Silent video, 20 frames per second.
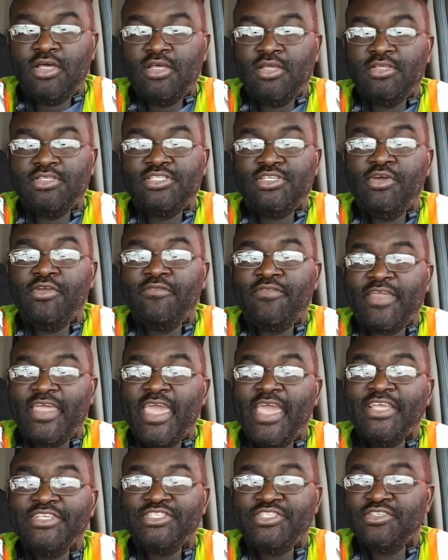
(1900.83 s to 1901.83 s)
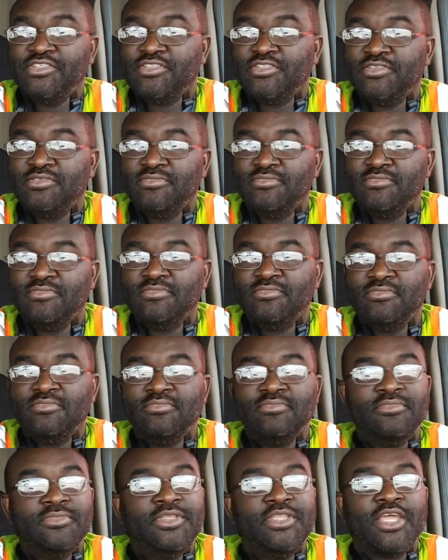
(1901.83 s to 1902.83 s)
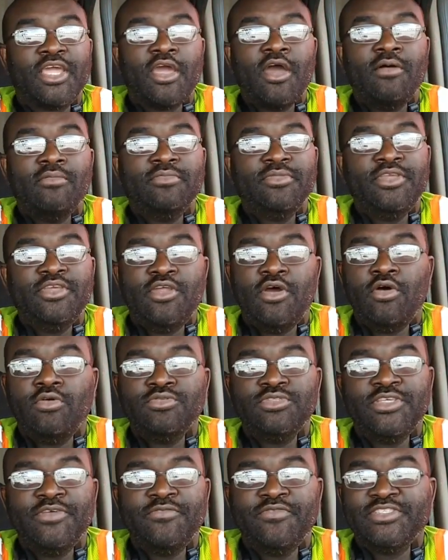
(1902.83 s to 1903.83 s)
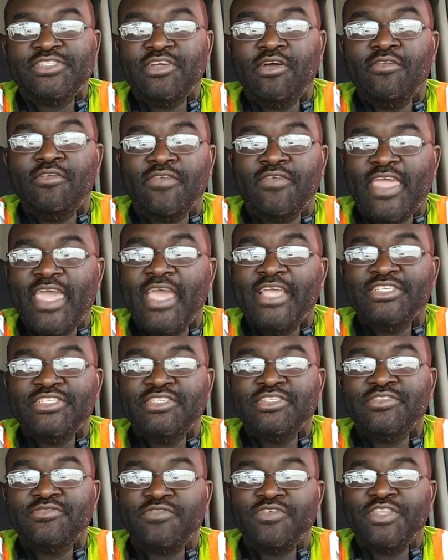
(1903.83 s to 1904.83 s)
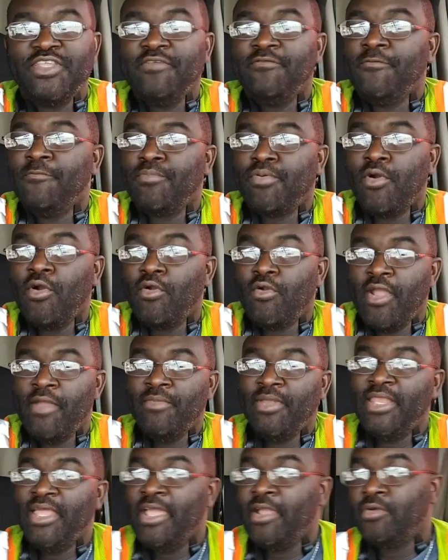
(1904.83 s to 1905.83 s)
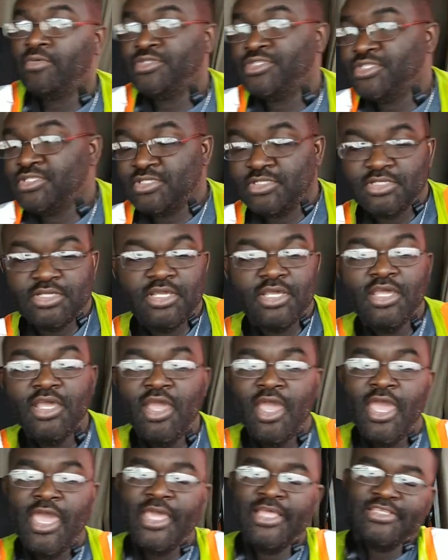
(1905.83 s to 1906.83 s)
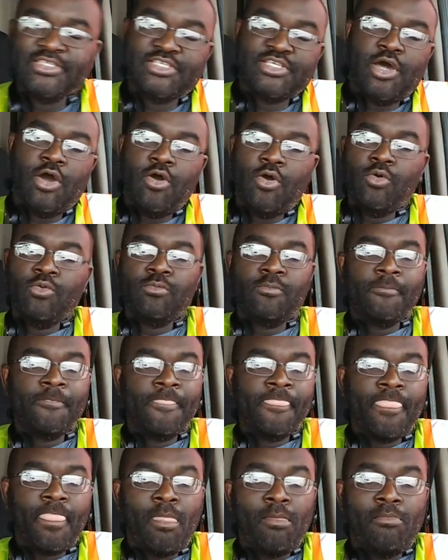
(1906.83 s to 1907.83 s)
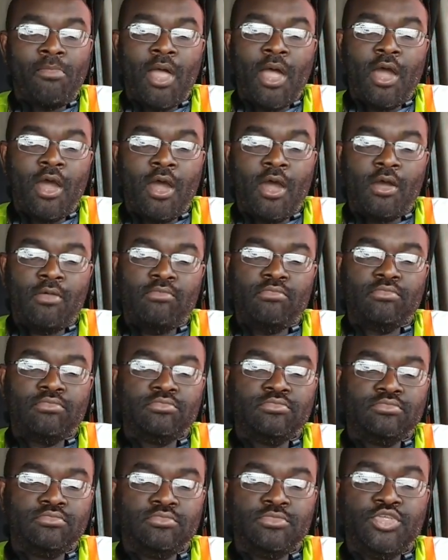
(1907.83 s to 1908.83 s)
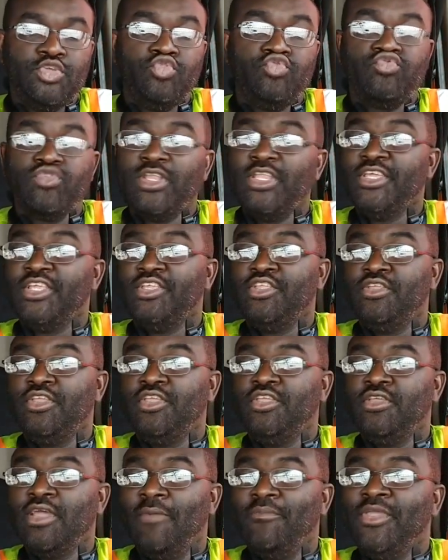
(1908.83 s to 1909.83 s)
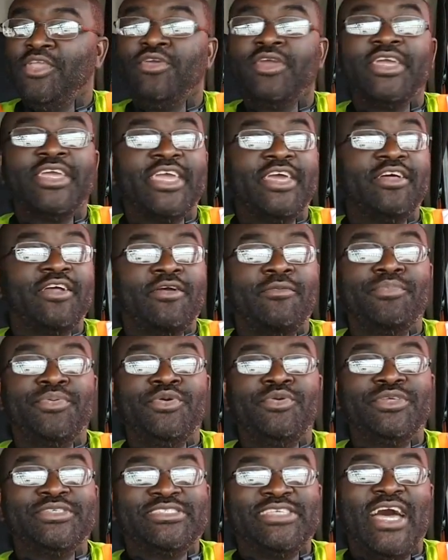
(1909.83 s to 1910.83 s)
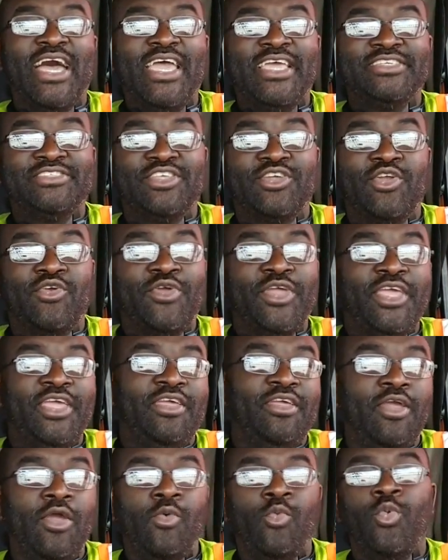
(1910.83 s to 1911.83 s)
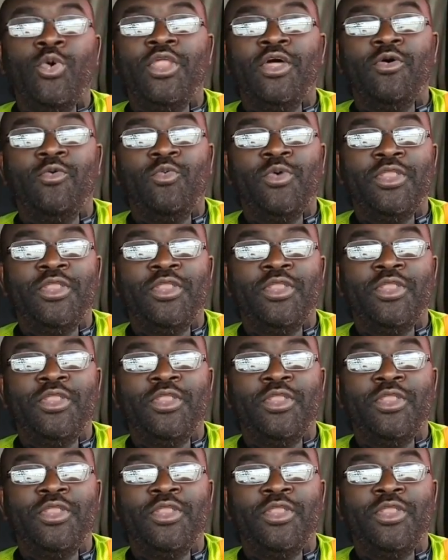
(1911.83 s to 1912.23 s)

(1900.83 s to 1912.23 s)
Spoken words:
certifications to come, you know, different certifications for different programming languages. And so you really, I mean, you could get a computer science degree with a